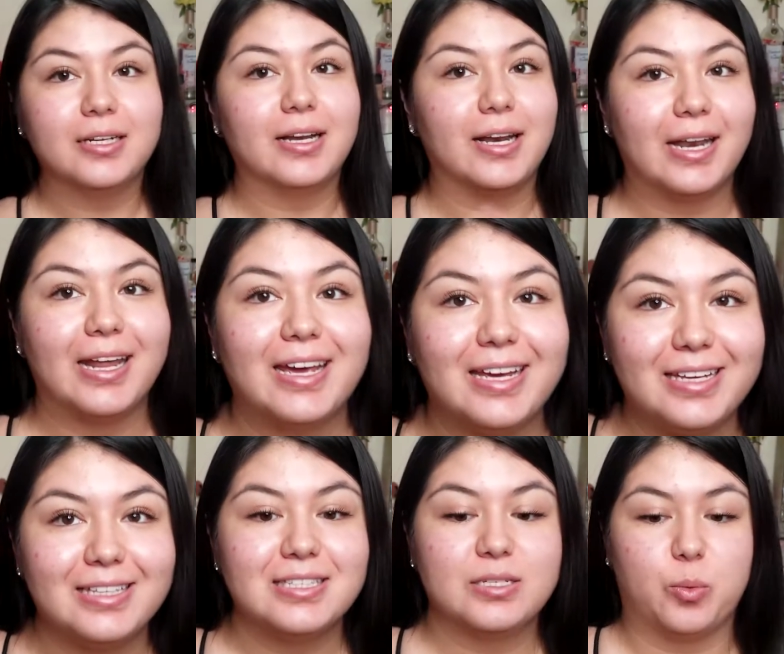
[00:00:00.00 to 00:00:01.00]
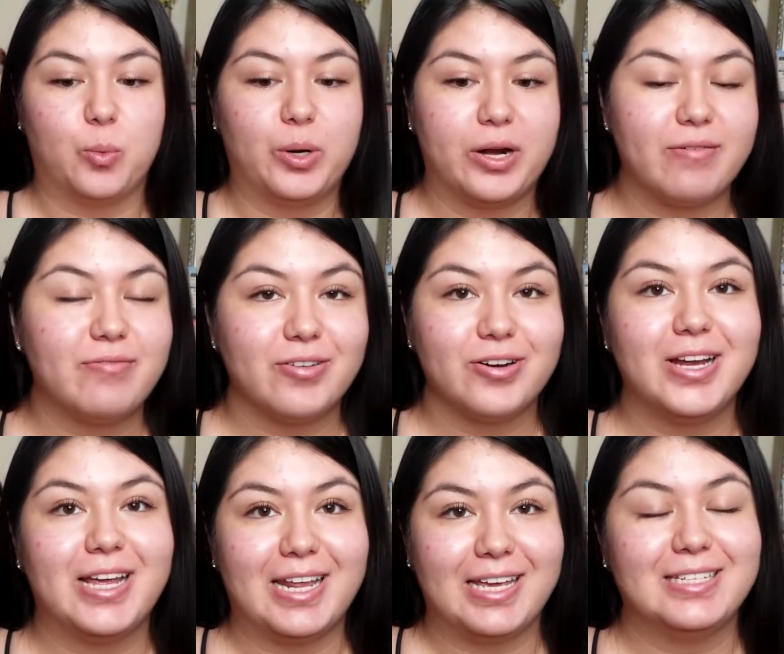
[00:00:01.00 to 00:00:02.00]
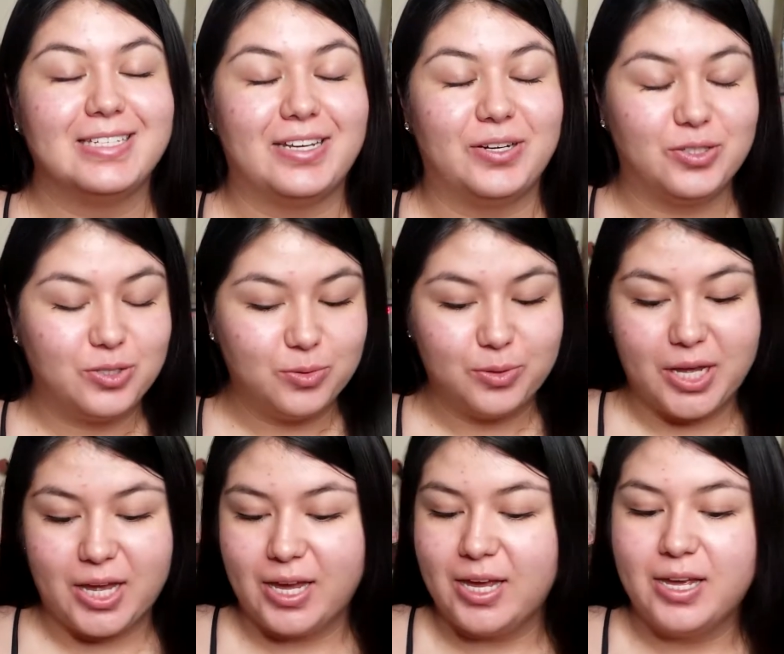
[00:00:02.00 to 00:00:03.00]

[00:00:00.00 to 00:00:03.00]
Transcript: night, whatever it is that you're doing.